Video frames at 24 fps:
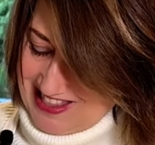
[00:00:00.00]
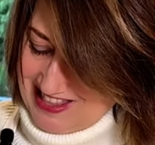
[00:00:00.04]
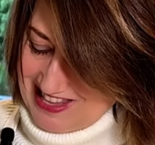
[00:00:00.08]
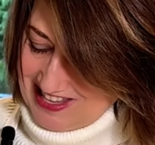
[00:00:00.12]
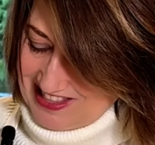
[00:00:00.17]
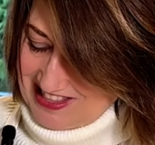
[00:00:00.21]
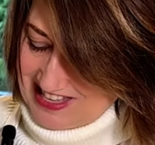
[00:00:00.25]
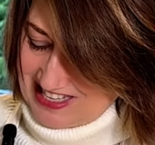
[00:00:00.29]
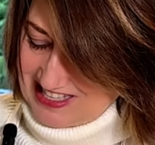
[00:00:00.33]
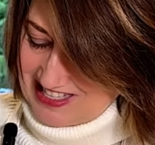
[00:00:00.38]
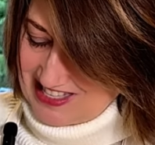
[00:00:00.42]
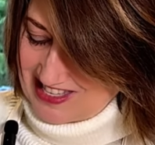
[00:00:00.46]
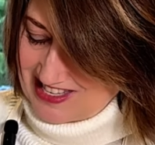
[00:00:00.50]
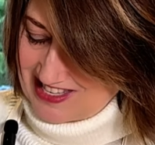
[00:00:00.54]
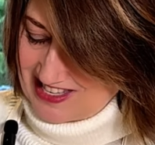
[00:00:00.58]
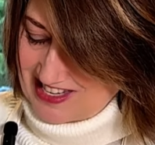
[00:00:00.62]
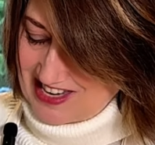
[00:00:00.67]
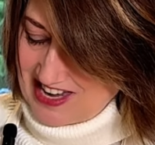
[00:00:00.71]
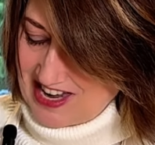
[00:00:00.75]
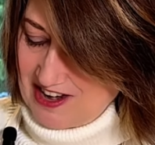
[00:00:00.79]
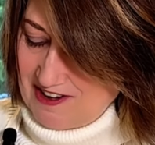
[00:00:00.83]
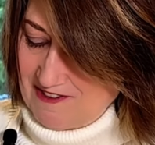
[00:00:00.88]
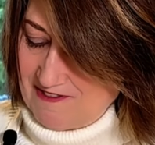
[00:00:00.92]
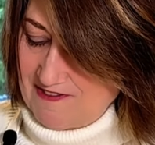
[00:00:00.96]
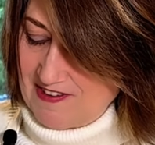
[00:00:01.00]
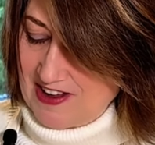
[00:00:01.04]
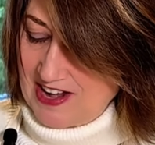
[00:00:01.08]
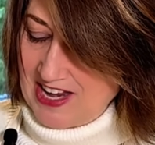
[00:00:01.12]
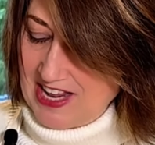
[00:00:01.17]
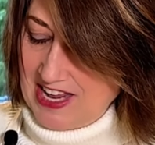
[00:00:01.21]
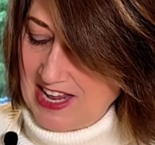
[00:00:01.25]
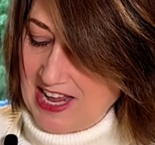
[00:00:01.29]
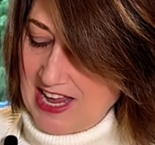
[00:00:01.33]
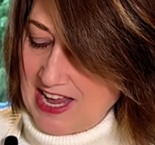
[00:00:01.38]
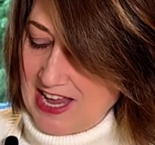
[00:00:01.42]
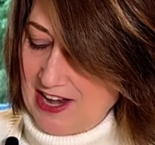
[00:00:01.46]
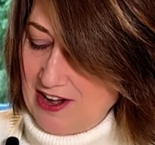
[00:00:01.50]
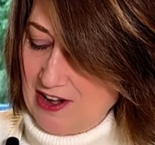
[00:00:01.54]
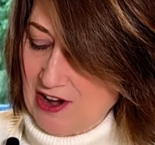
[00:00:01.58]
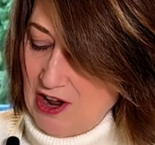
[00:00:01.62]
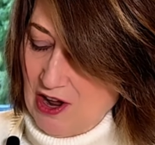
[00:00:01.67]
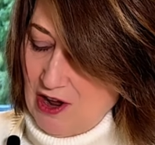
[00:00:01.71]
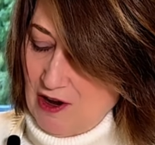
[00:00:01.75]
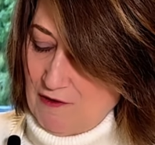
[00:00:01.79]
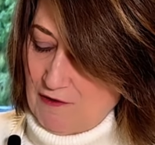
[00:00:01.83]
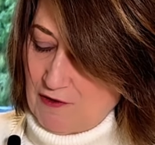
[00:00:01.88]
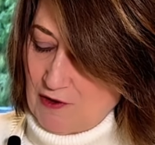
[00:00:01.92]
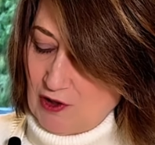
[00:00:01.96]
I think that's kind of funny. And
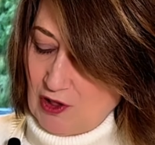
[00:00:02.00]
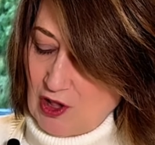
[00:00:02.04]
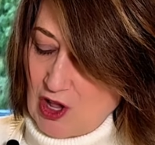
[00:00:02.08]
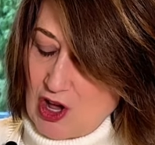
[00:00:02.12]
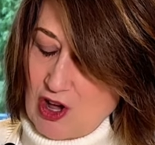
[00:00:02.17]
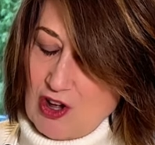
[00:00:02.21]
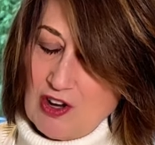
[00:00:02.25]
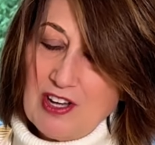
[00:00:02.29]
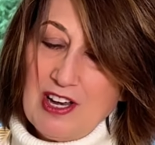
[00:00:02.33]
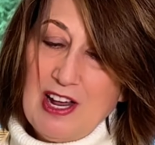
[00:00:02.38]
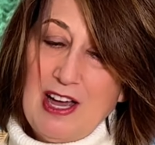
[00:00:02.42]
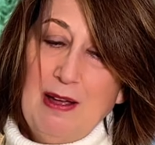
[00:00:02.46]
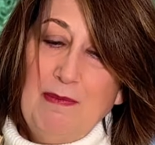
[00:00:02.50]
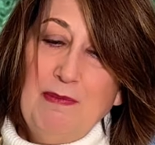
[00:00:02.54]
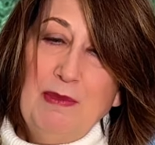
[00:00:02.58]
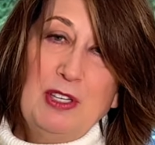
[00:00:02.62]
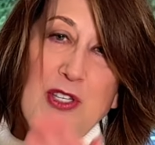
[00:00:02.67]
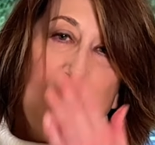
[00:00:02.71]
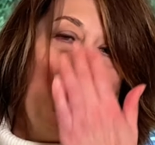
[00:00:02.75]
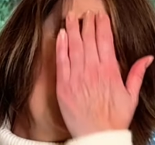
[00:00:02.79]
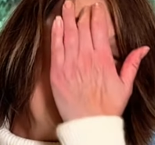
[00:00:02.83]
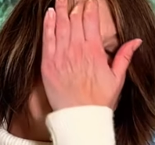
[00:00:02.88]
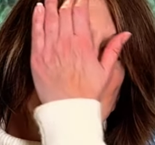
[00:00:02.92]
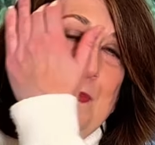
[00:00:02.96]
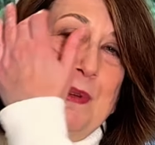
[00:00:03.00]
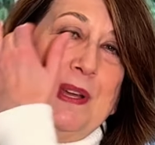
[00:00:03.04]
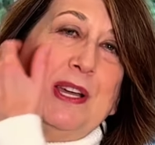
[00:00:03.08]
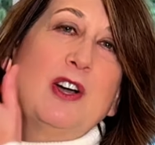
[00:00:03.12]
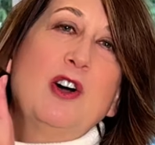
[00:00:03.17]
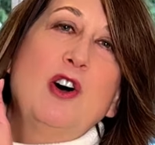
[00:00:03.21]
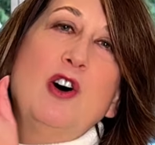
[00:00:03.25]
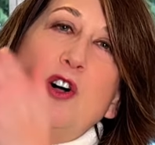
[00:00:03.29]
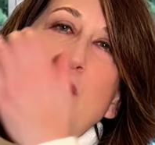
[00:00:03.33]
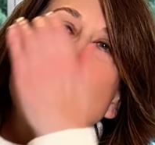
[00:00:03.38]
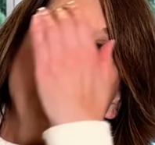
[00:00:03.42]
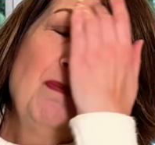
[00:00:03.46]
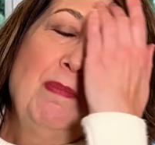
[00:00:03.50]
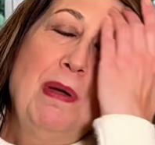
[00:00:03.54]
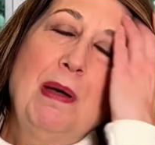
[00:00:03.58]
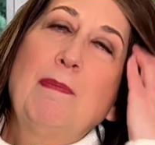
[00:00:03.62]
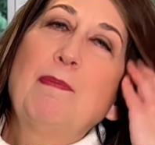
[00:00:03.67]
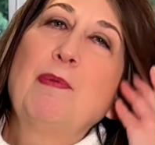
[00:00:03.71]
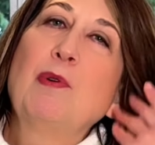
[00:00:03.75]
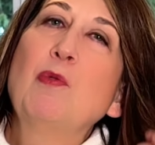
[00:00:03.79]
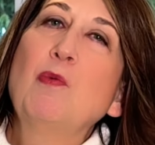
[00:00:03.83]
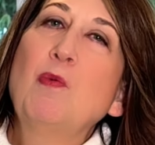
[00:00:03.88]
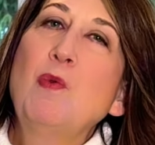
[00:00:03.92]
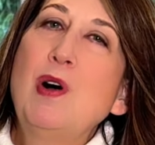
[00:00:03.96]
for a long time, this used to be called
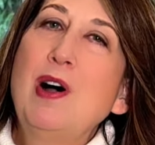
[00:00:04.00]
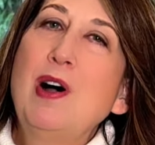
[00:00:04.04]
pepper